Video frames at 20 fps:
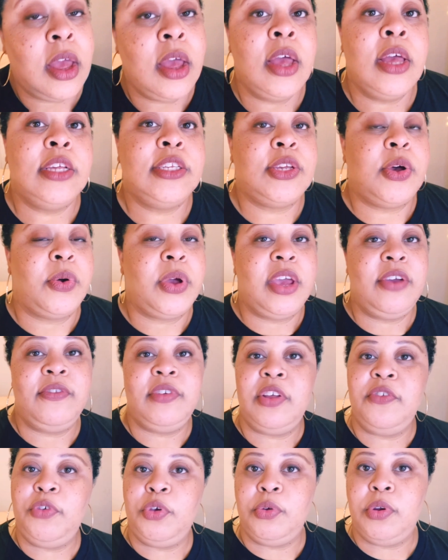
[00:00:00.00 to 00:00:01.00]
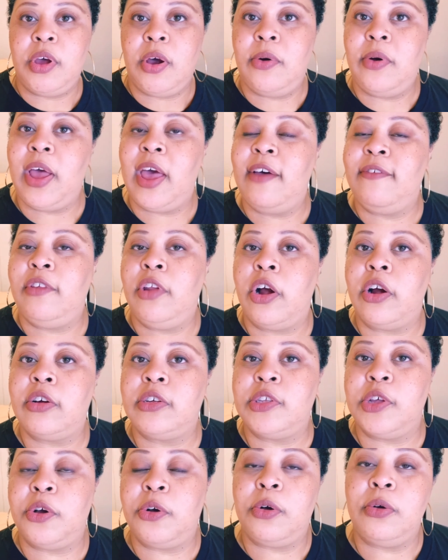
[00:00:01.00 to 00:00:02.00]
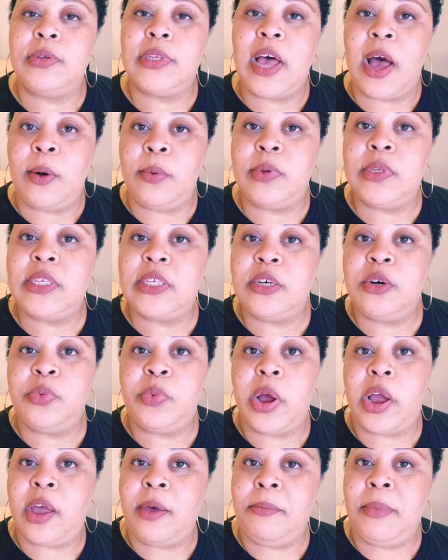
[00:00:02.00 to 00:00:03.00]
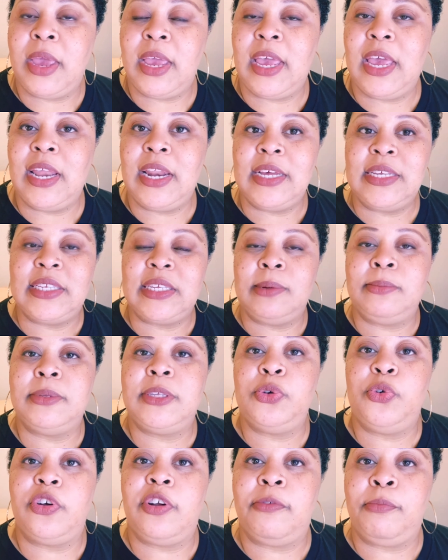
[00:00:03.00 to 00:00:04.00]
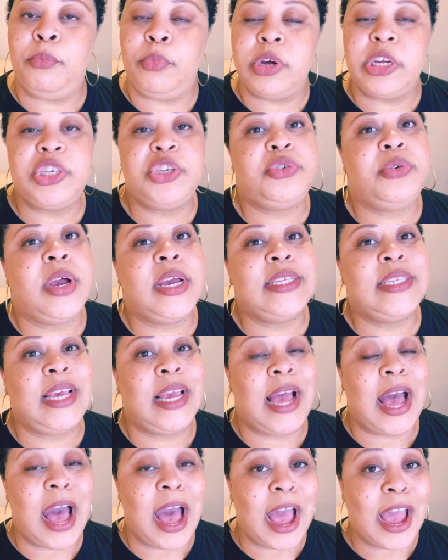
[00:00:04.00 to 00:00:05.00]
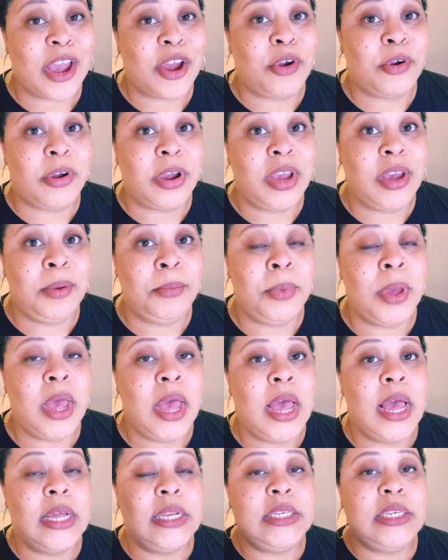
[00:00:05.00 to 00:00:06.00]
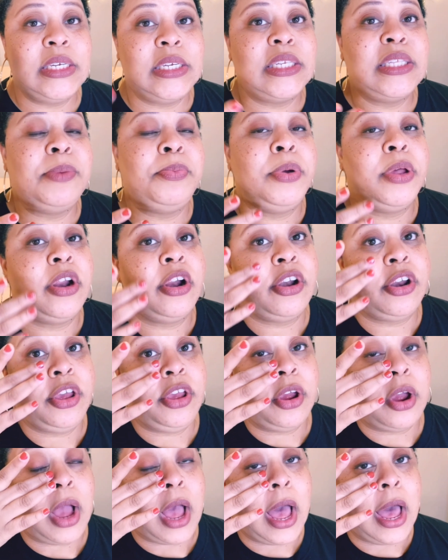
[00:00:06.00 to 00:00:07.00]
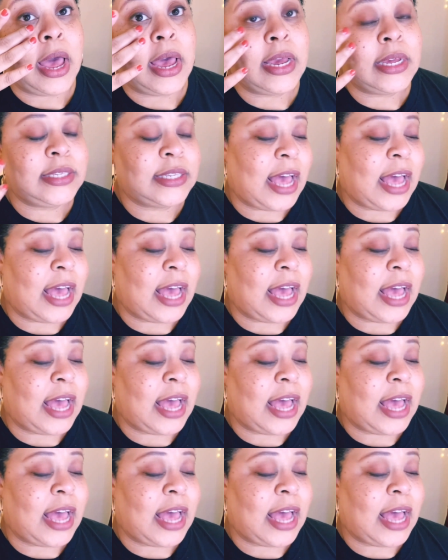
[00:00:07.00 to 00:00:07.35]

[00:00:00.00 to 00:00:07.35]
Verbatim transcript: So even if you don't have dark circles, I would still recommend getting some sort of moisturizing eye cream just to put under your eyes.